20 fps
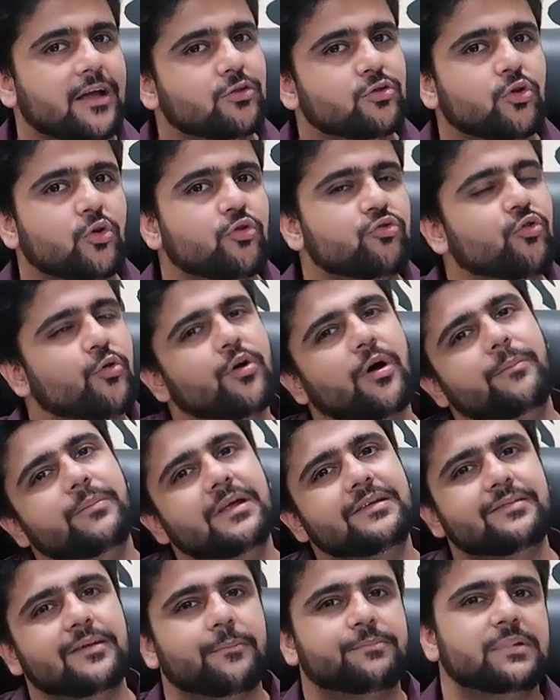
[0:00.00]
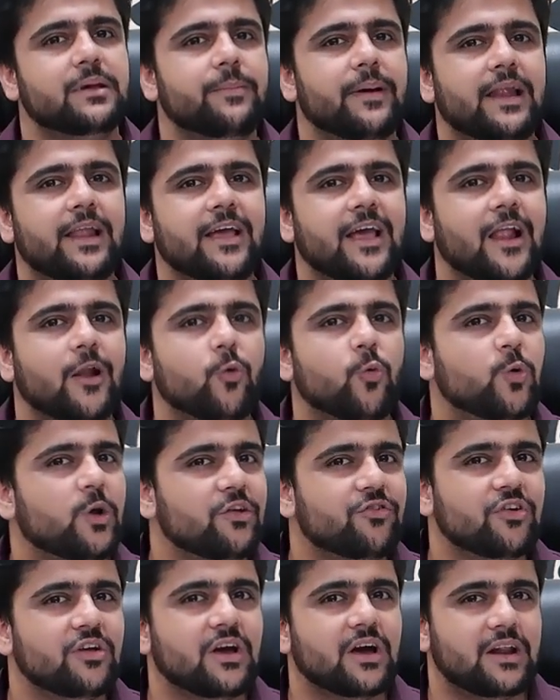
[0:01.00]
So, the calculation we
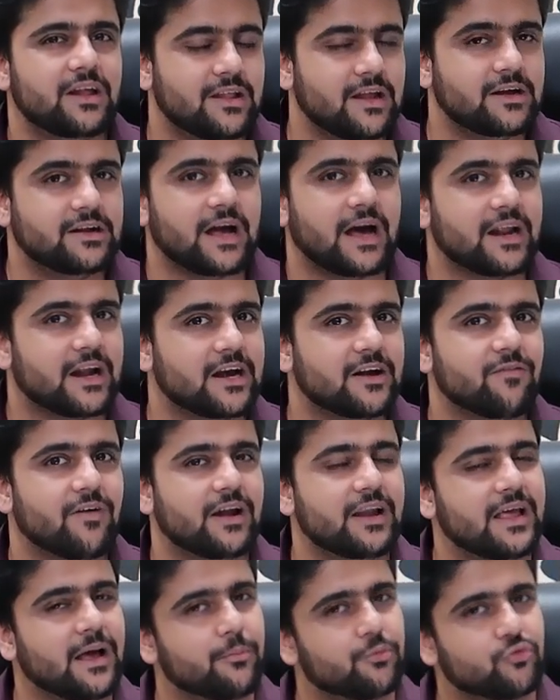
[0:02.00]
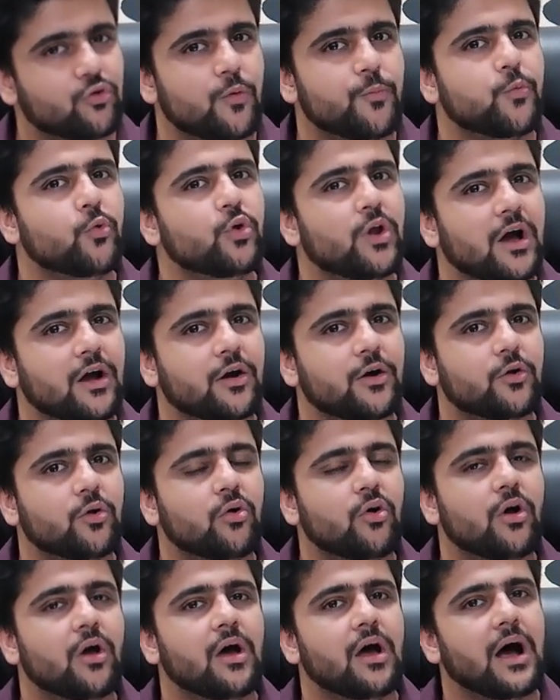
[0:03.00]
did first regarding the target, you
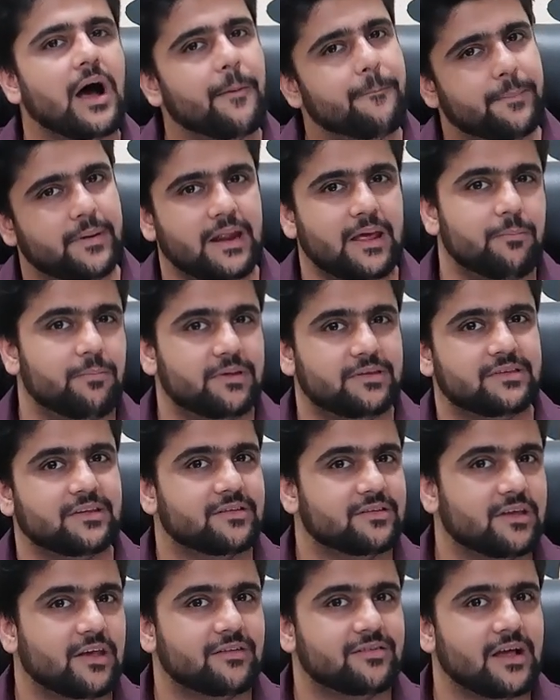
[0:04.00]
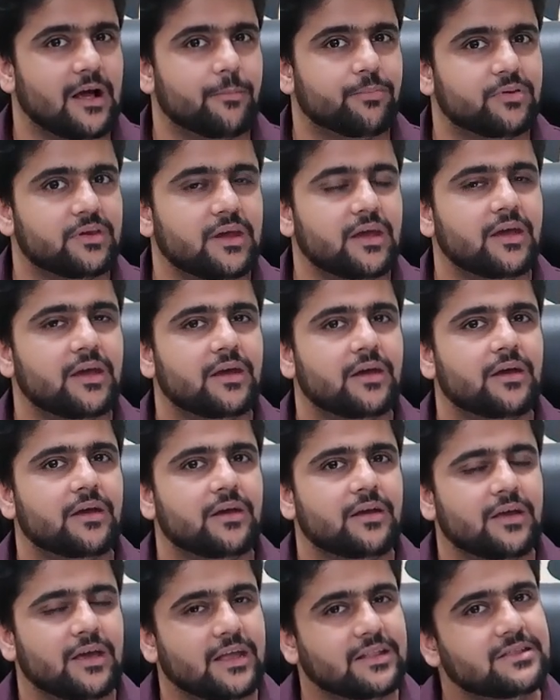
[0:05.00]
need to fulfill that according to your
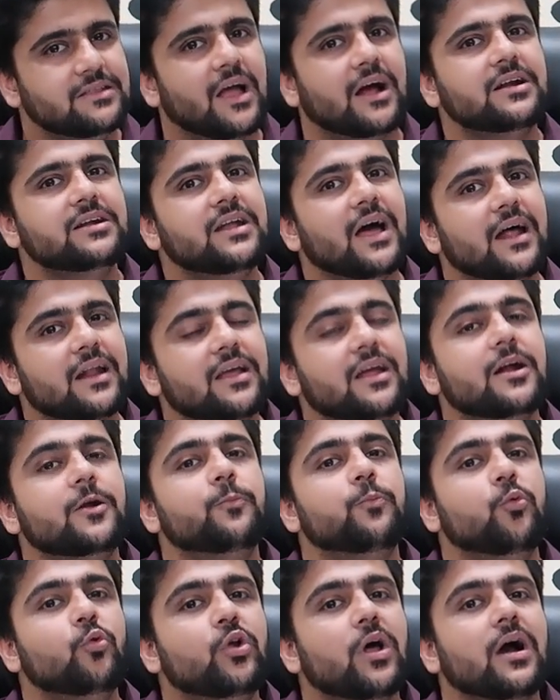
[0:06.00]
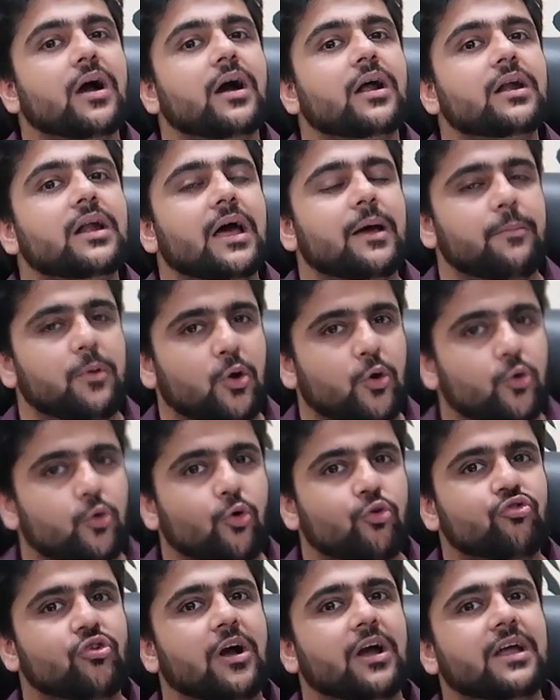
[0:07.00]
business. How much target do I need
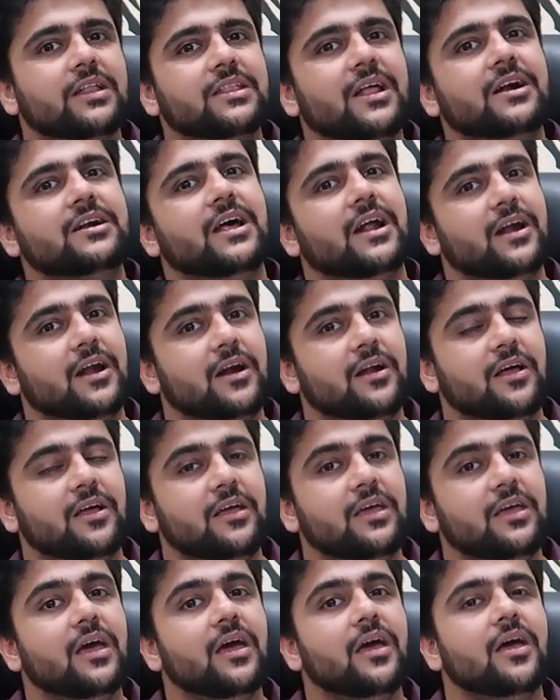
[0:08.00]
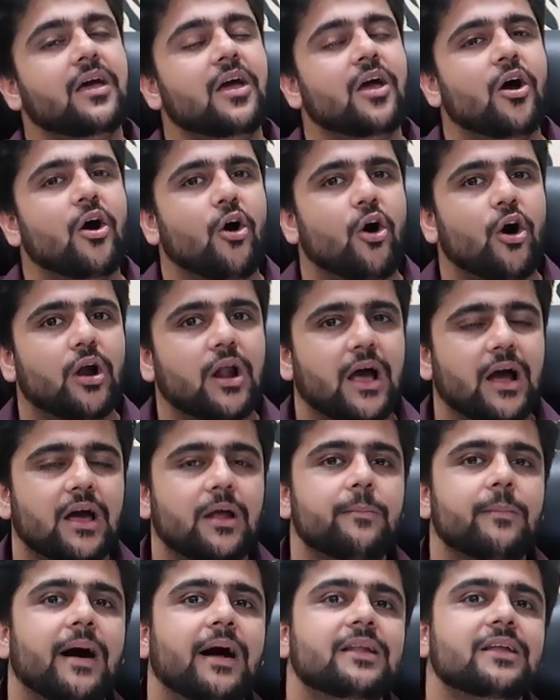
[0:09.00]
to achieve daily? For example, if
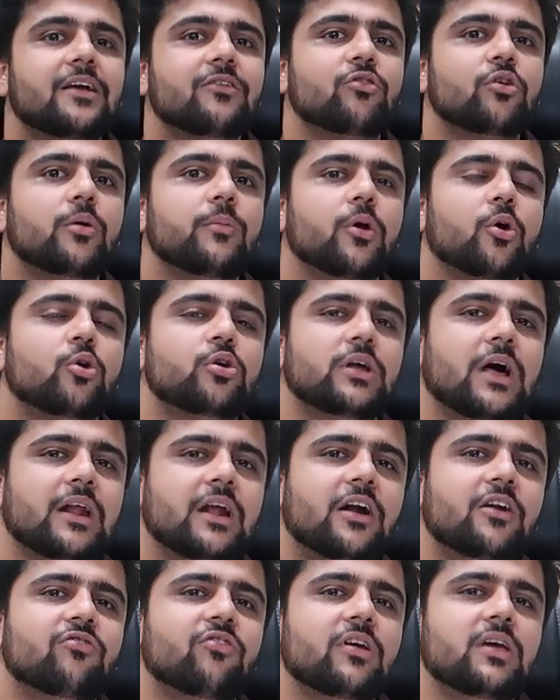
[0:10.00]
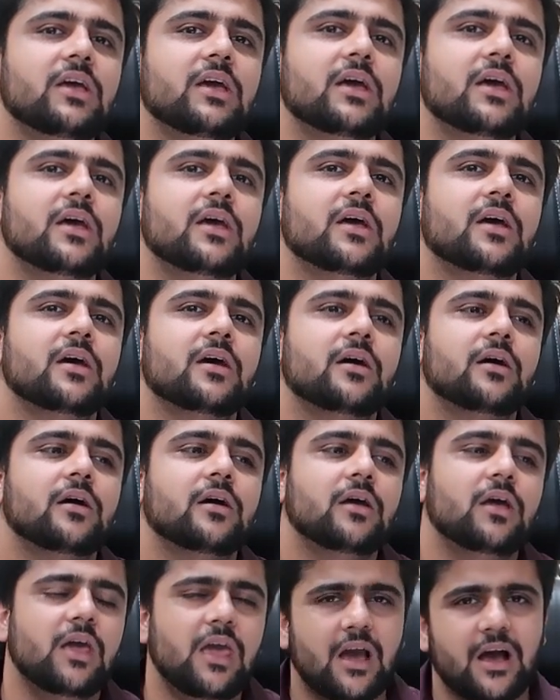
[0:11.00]
I need a target of 1,000 rupees,
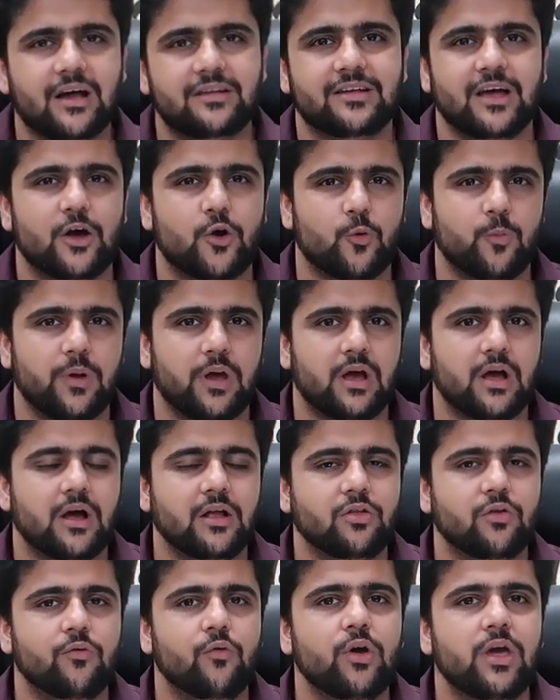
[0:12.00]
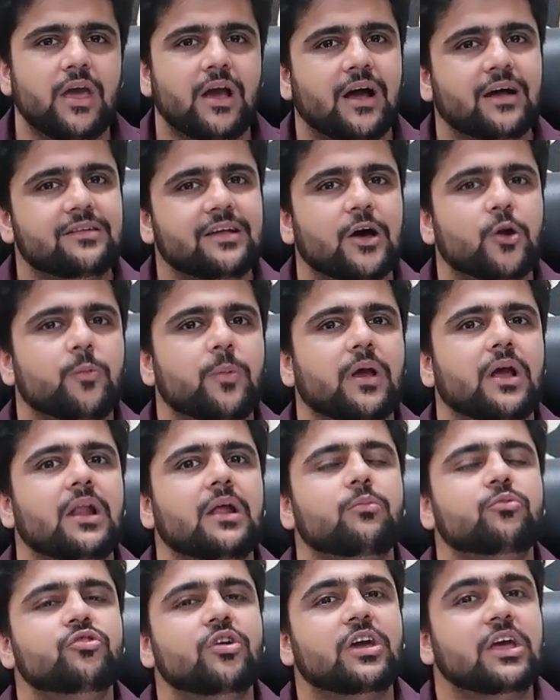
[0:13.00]
then I need to define how many
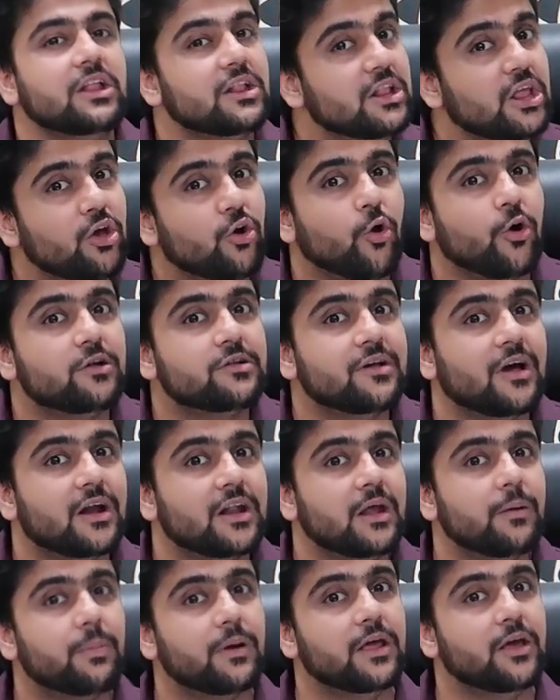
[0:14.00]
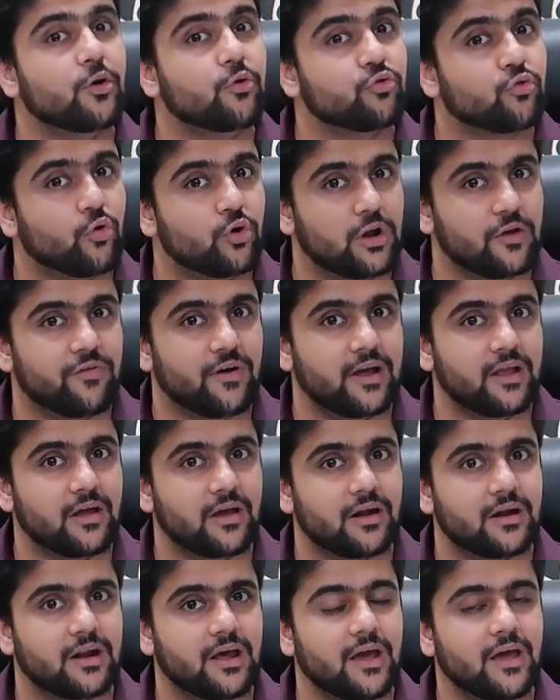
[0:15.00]
calls I have to make for that 1,000
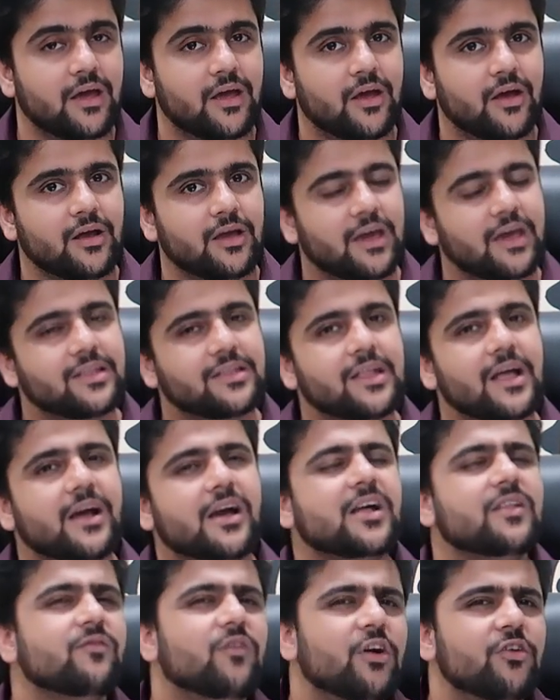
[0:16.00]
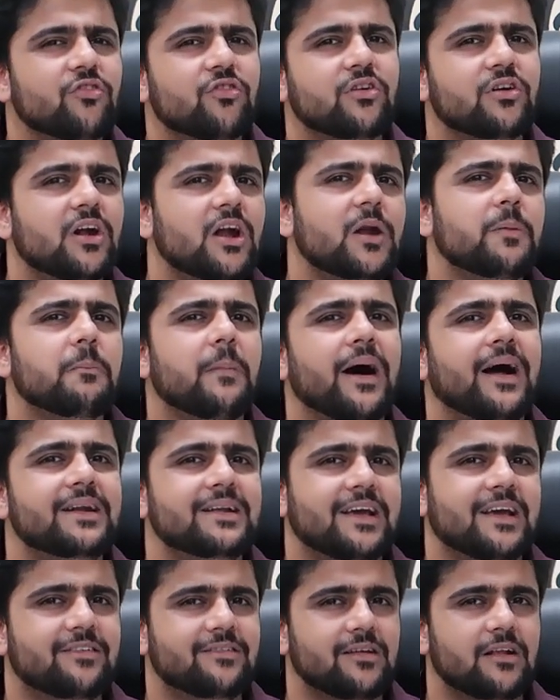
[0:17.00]
rupees. Considering what conversion rate
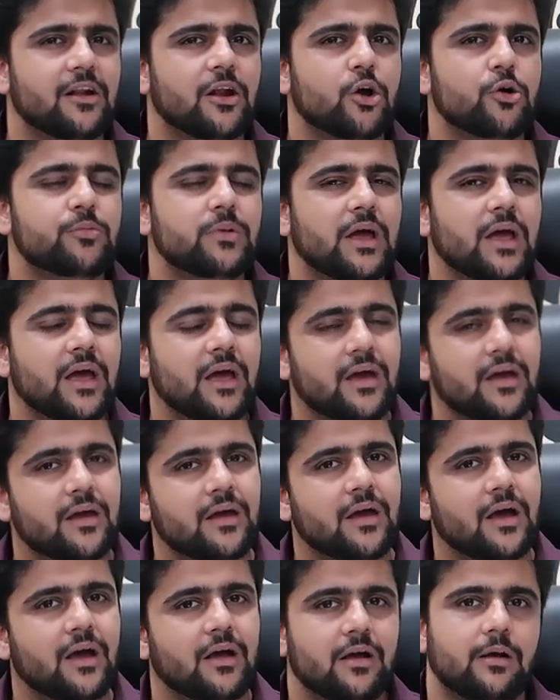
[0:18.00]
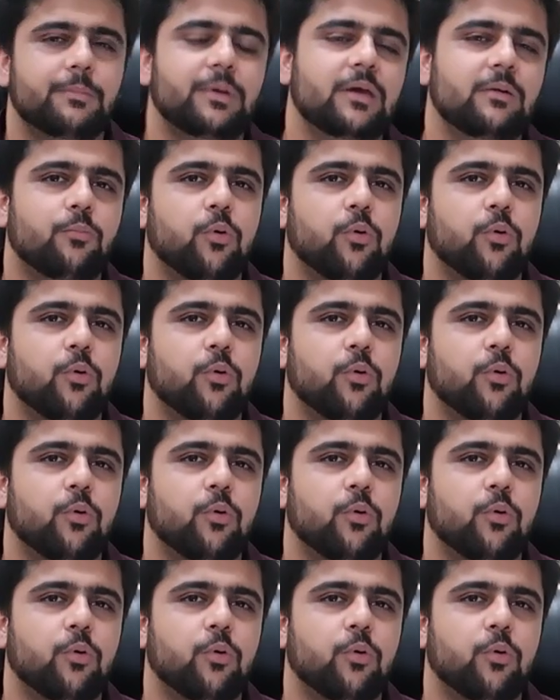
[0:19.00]
I am assuming, many people